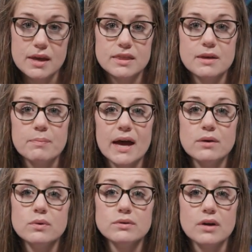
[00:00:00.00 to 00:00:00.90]
The
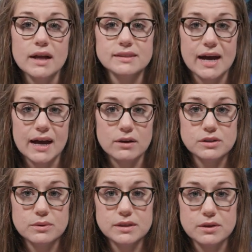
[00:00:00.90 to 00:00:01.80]
pen will not dial
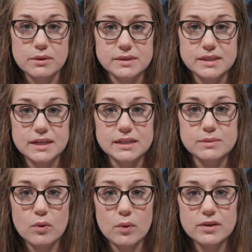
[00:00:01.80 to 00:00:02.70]
to a dose that is
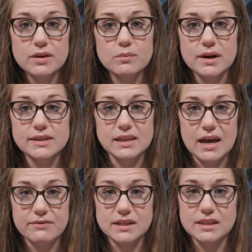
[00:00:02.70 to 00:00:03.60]
more than what is
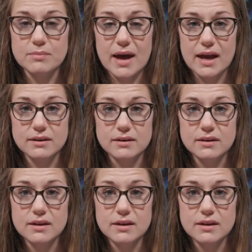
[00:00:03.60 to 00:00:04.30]
left in the pen,